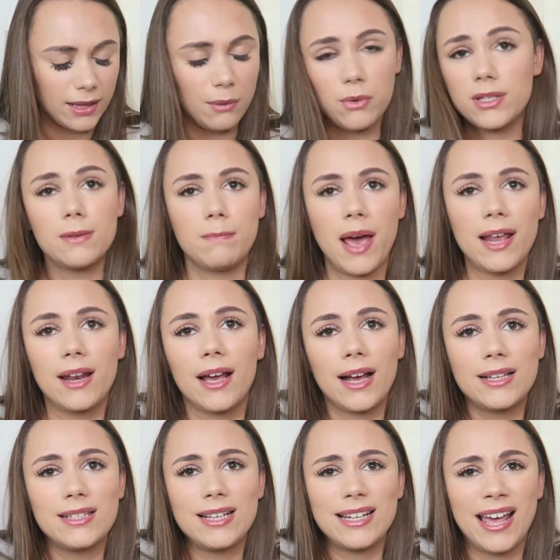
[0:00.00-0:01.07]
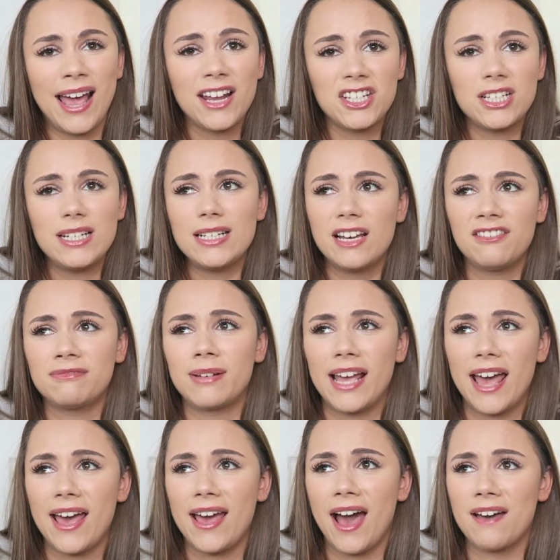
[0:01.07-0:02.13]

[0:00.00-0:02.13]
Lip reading: They wasn't bad. Like I said, they actually left my hair.